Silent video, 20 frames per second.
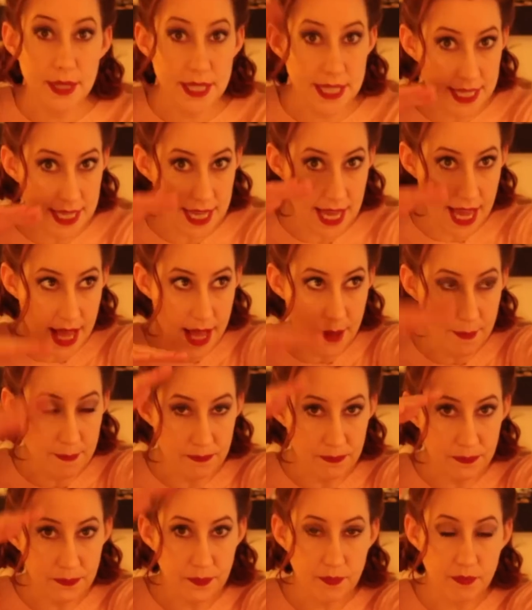
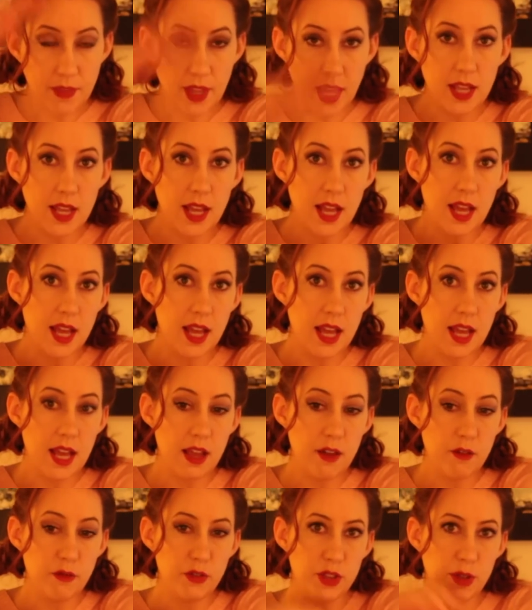p.m.,
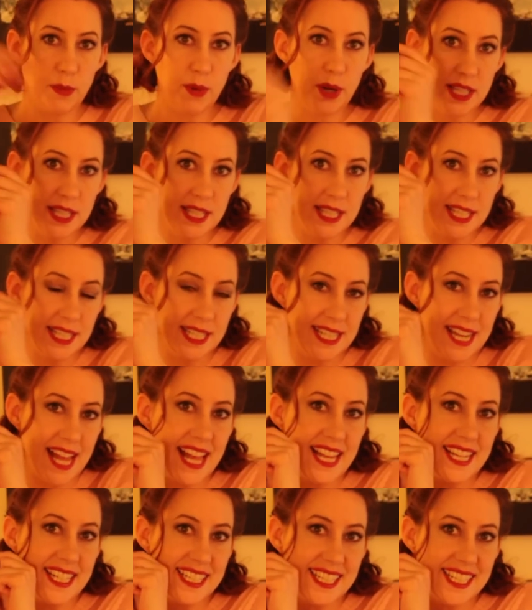uh, for the person
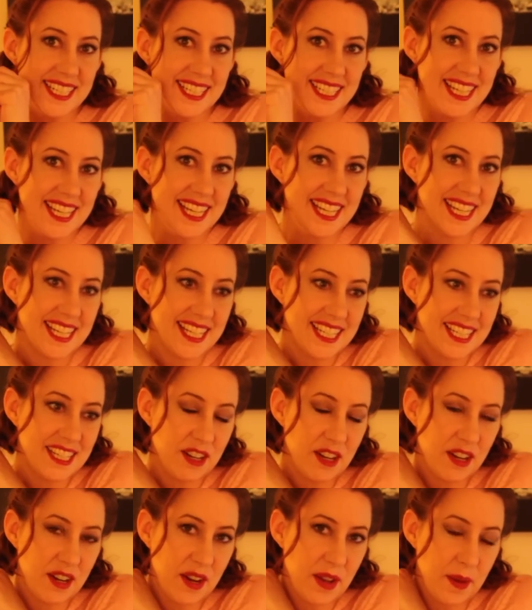standing
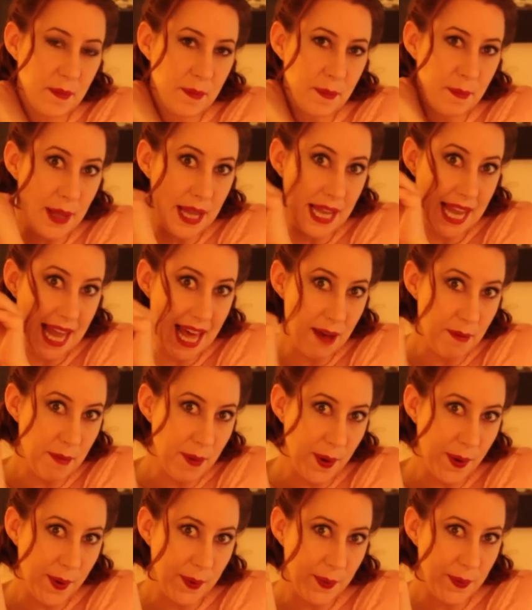in
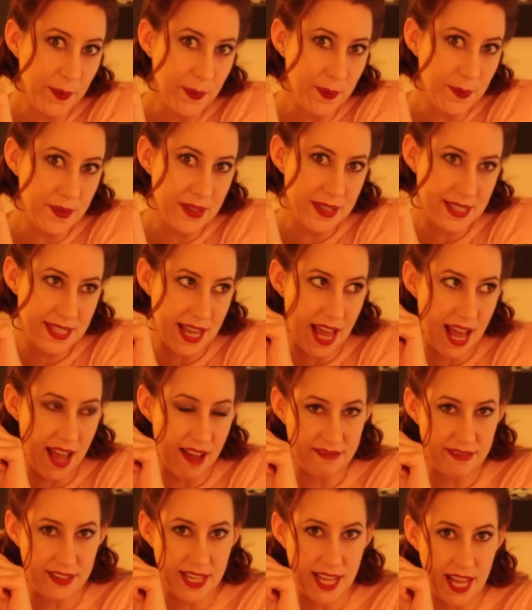Malabo,
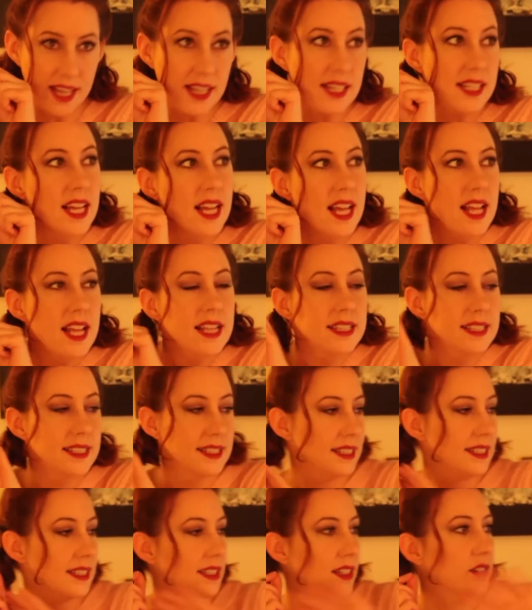Africa,
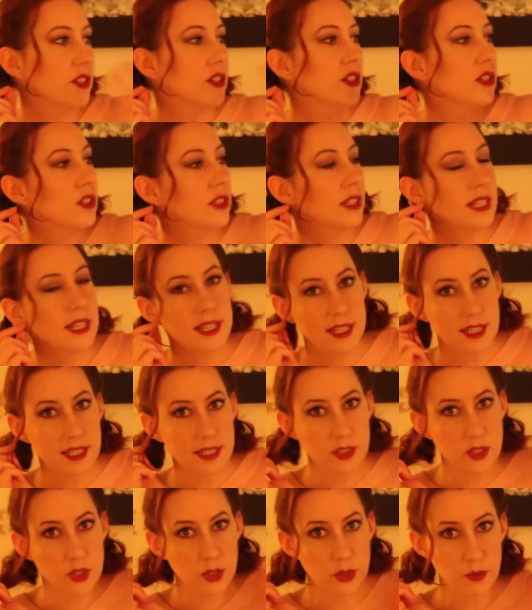
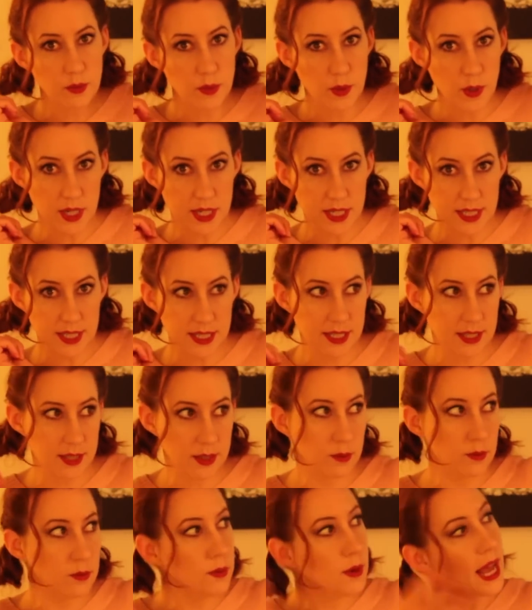looking towards
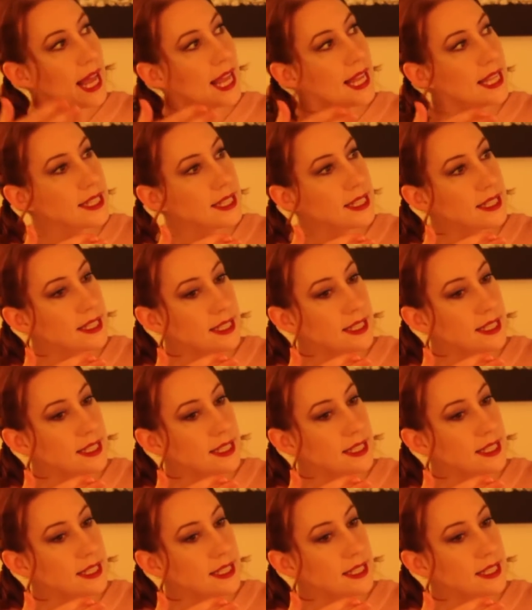the west,